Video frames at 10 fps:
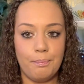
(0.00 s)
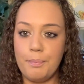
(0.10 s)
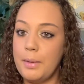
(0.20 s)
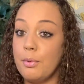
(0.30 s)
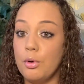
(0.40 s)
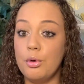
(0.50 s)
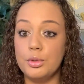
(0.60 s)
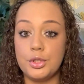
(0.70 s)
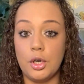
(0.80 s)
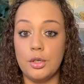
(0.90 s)
people
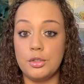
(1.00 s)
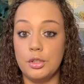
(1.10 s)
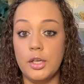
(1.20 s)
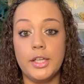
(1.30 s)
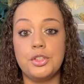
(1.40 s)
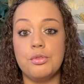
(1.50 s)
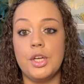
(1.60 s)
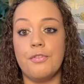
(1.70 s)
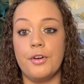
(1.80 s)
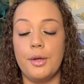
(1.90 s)
start to look at you
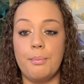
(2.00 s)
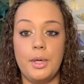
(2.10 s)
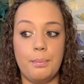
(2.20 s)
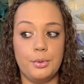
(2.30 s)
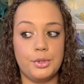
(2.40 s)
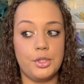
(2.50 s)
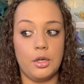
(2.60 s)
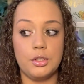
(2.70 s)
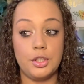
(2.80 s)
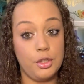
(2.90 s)
different. People
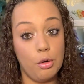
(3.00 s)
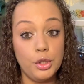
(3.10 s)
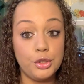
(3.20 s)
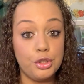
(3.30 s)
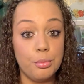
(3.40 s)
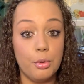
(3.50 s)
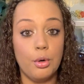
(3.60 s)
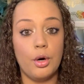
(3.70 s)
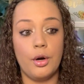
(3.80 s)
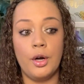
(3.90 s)
start to notice you
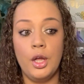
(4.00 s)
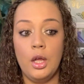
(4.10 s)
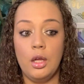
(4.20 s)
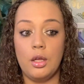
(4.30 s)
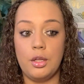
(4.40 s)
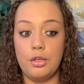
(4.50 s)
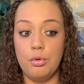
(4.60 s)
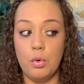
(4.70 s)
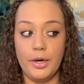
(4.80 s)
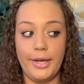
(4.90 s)
more. You
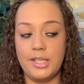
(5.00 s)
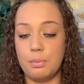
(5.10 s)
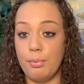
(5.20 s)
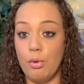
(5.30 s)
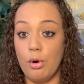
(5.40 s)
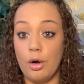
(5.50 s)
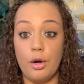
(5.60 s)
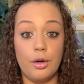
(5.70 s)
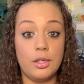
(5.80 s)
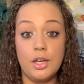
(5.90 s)
want to
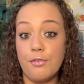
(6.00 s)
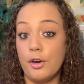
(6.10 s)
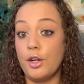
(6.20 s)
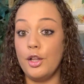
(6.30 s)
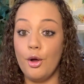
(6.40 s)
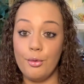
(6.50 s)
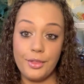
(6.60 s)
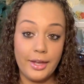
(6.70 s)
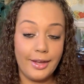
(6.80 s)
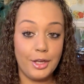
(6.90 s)
explore different
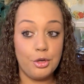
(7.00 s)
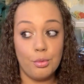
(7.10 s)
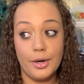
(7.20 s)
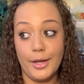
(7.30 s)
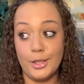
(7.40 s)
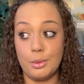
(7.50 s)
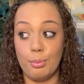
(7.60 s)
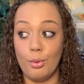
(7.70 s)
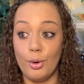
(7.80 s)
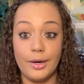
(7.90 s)
clothing. You want to
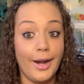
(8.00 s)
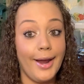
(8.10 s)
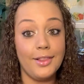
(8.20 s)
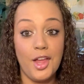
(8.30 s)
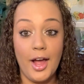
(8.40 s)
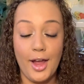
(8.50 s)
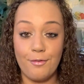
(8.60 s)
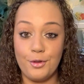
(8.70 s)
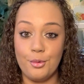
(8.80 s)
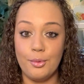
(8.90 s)
explore nightlife.